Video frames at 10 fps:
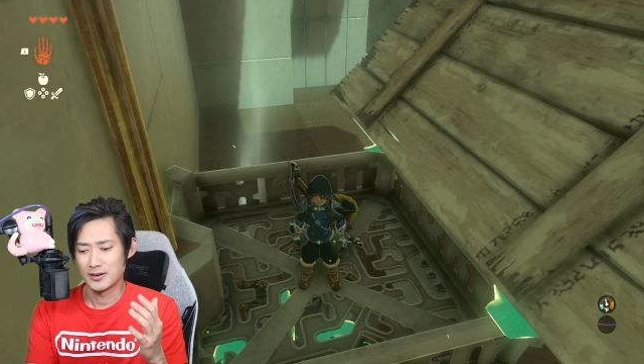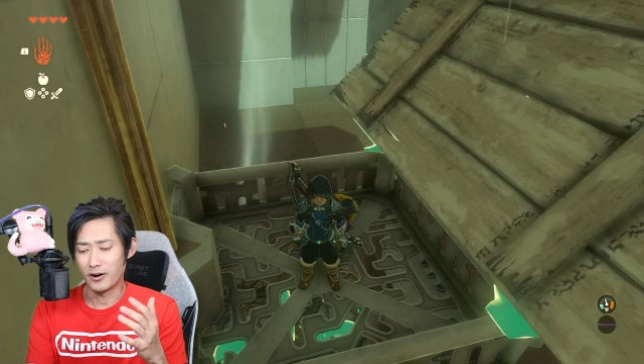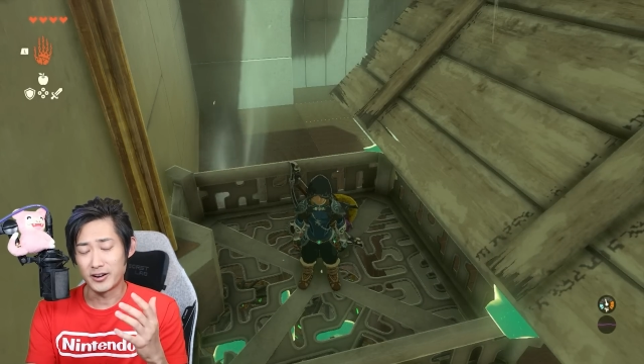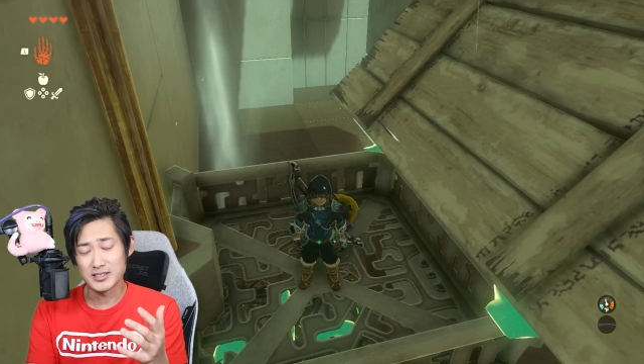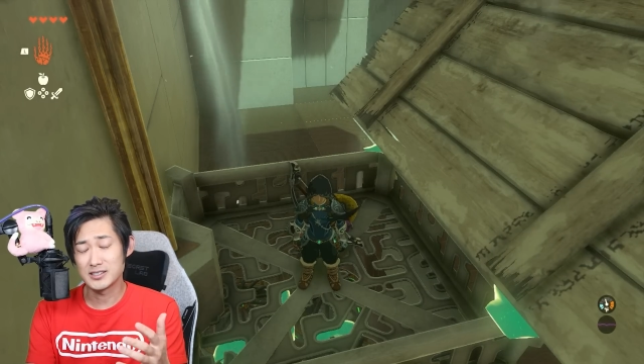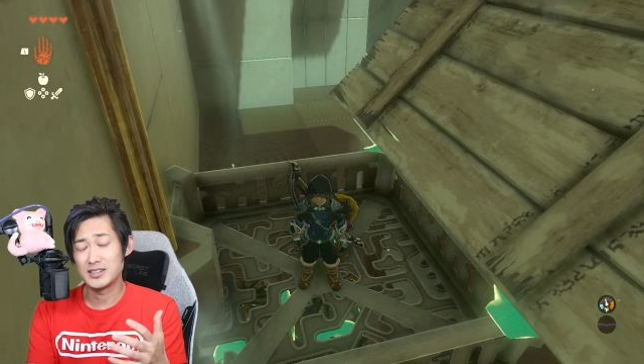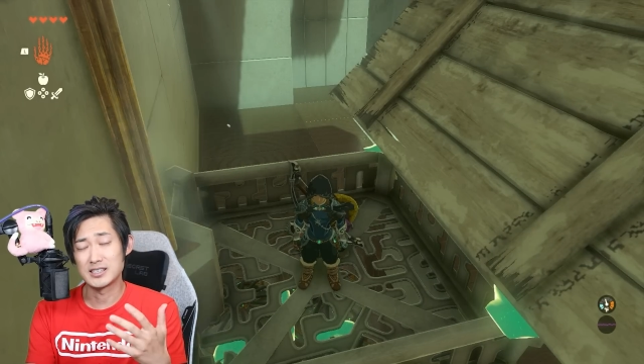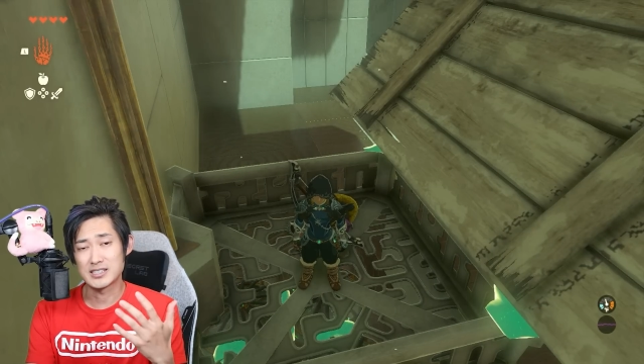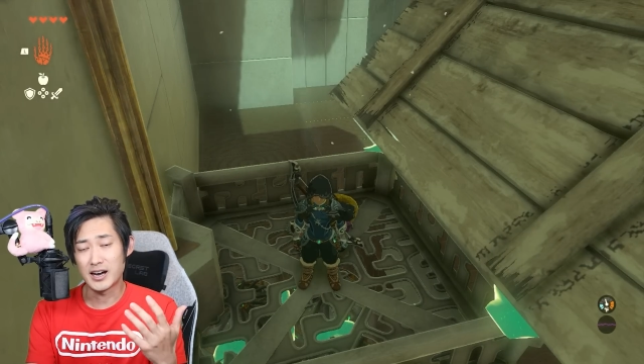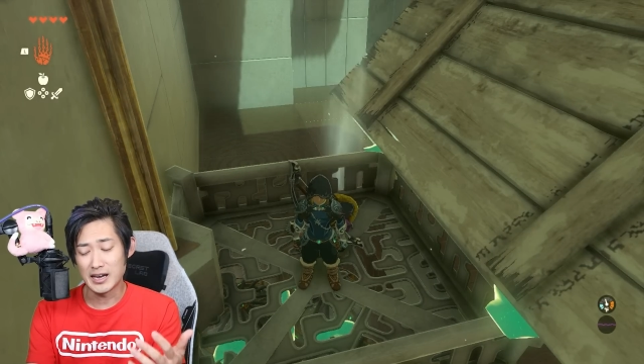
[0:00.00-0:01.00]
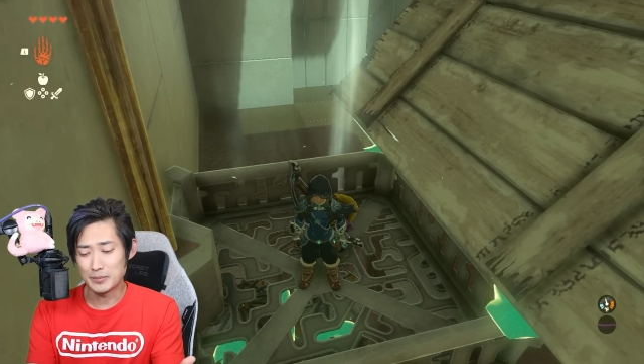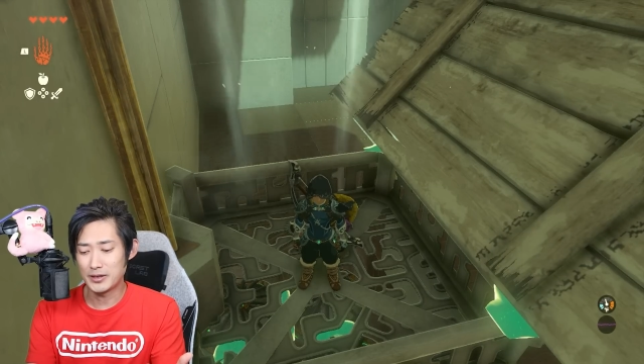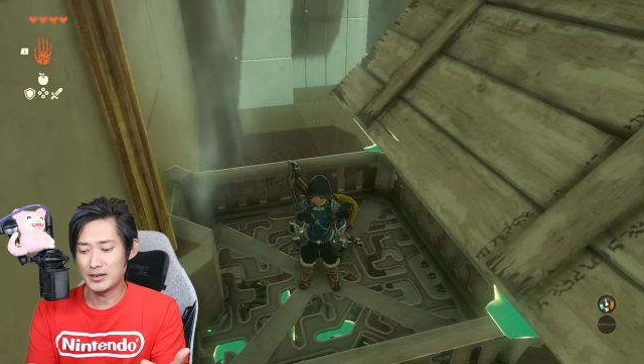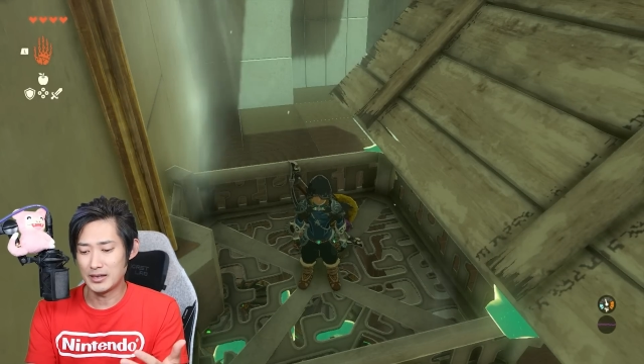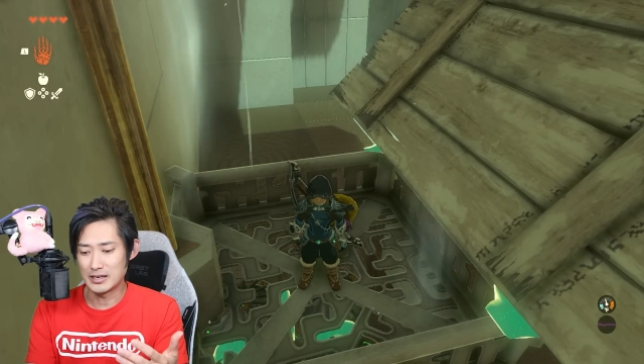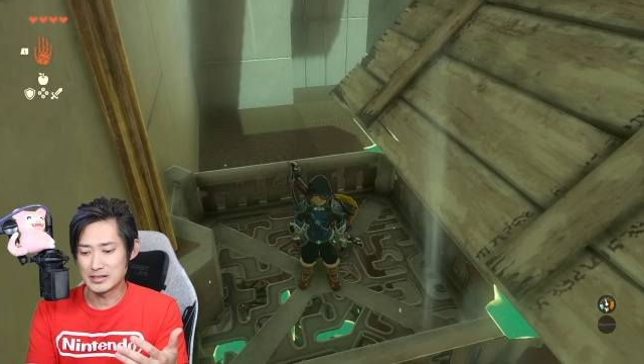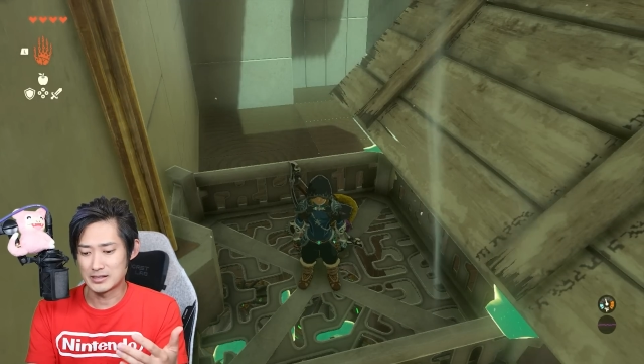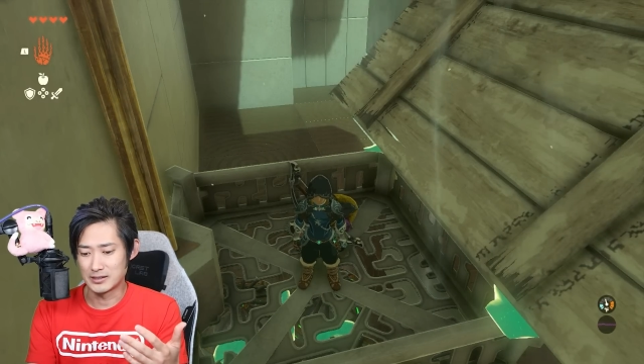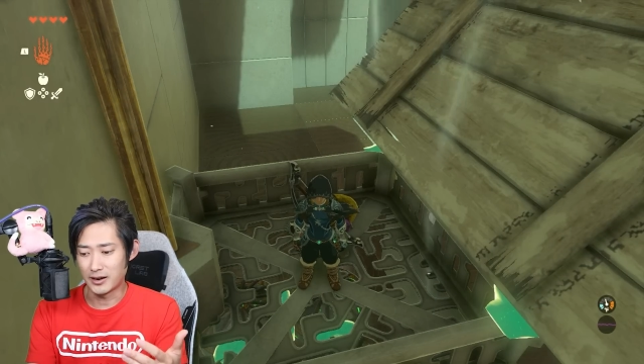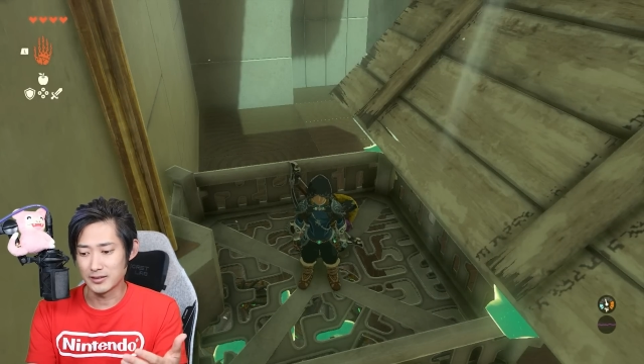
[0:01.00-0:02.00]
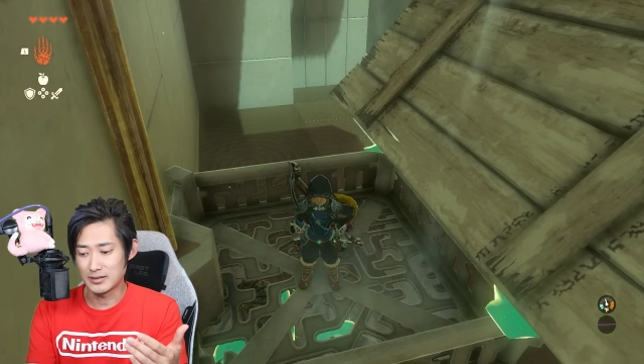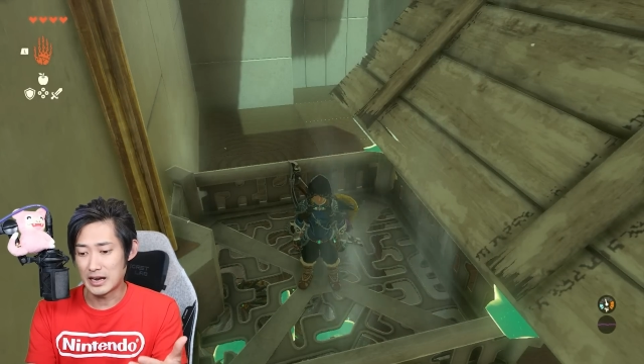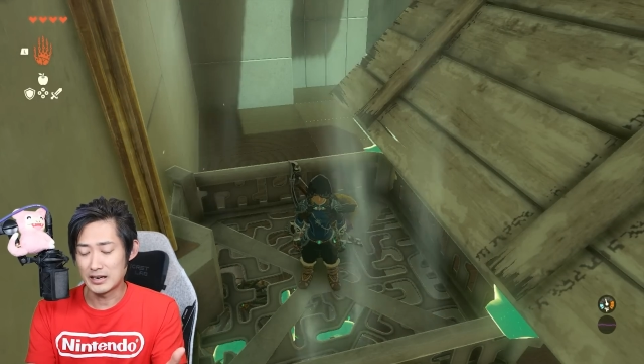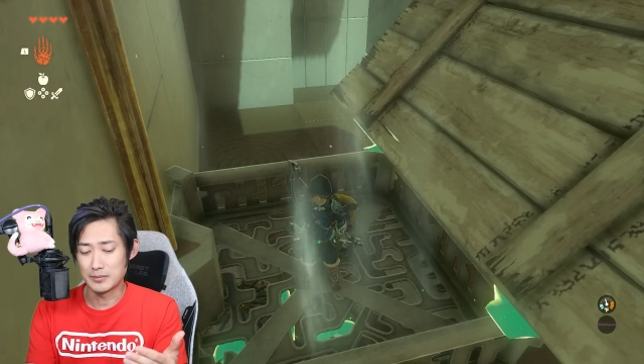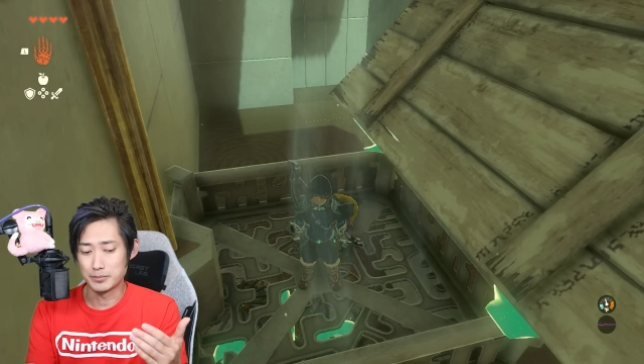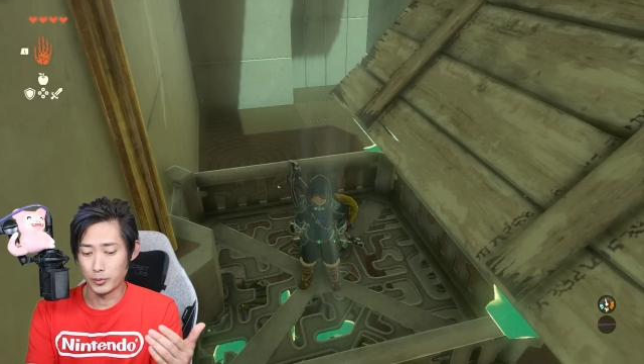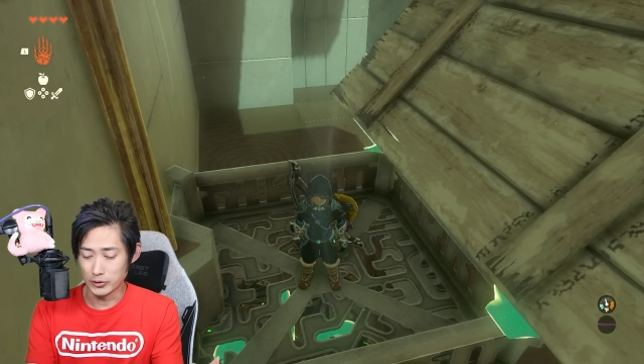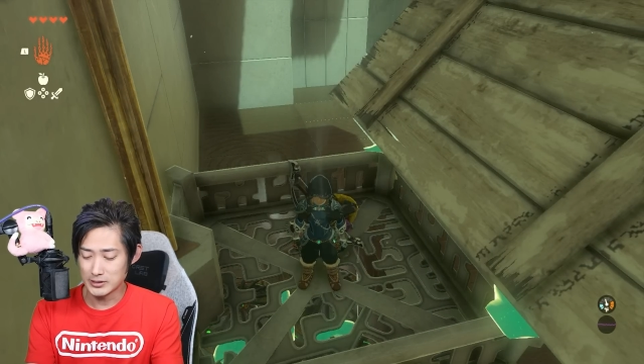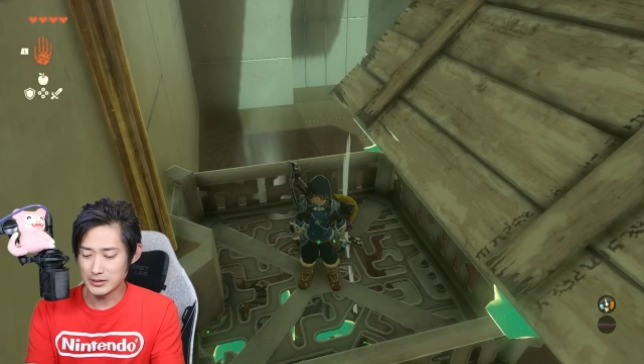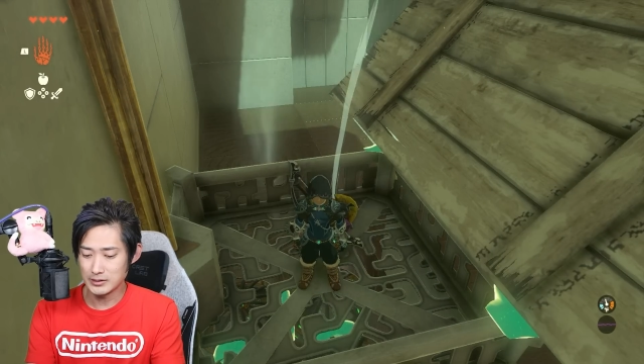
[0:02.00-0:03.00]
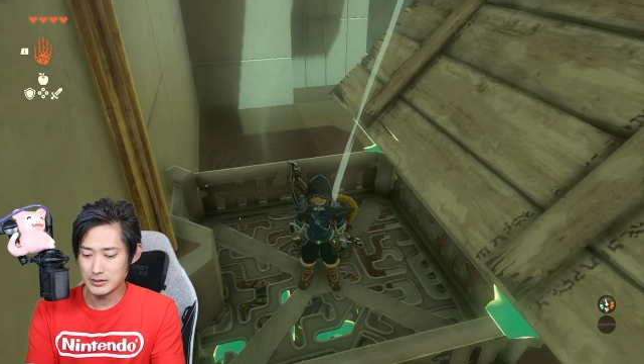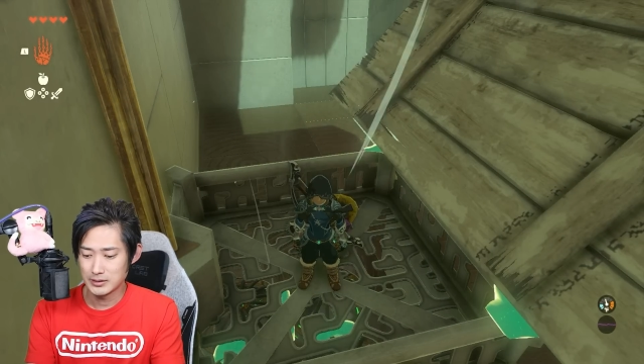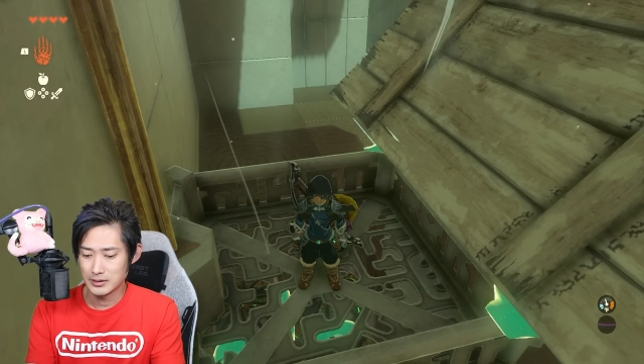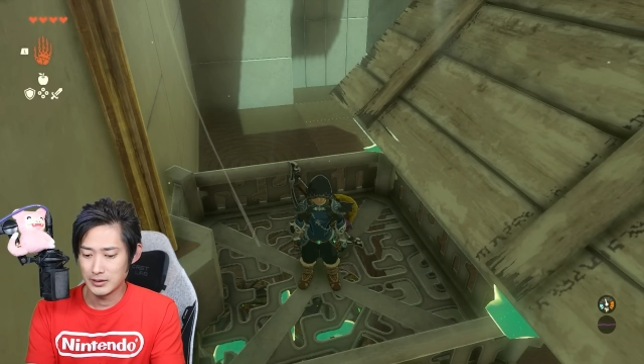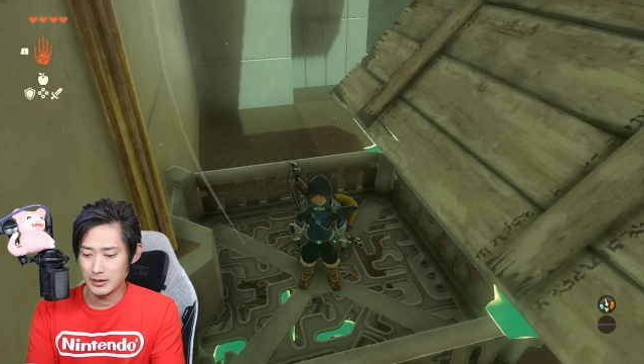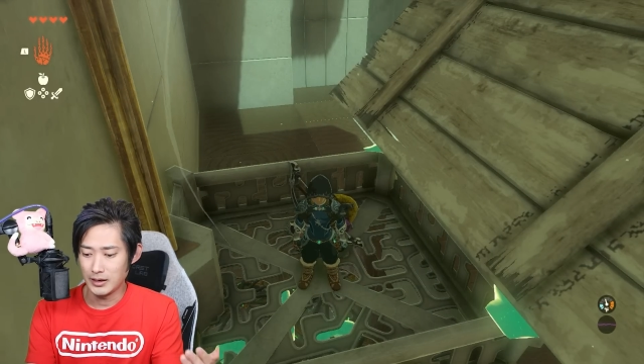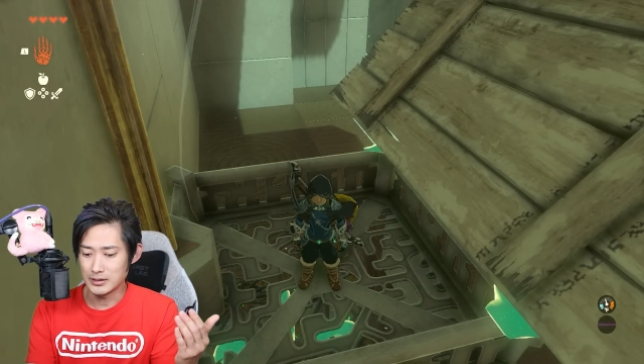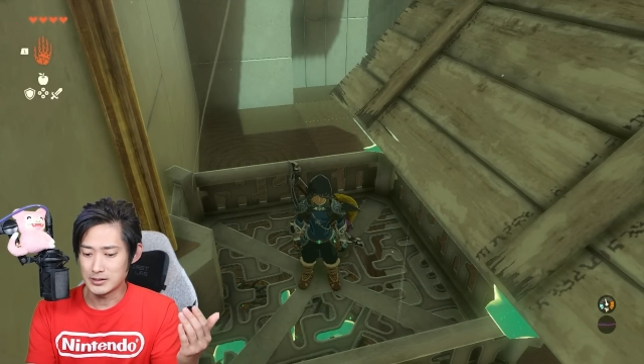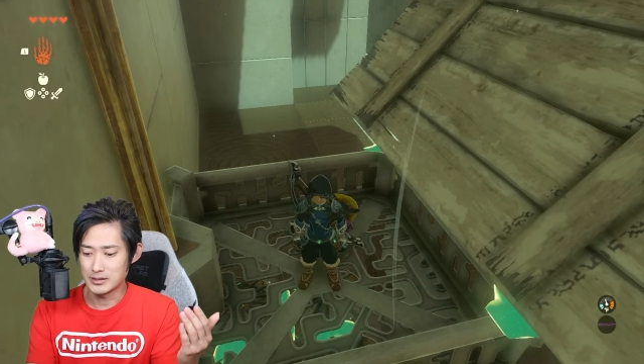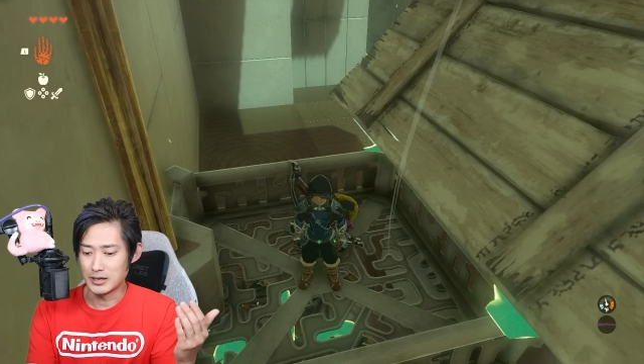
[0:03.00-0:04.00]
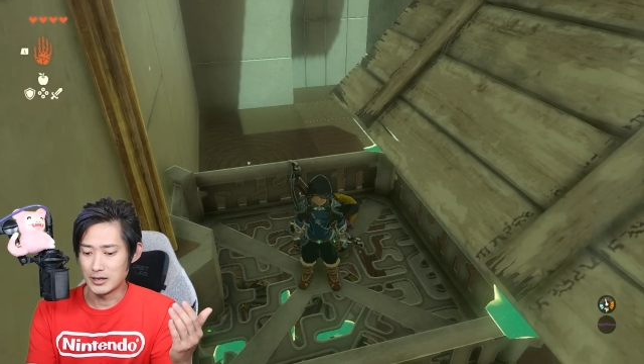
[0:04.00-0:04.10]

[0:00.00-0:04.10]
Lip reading: honestly, the timing is not that important. It's the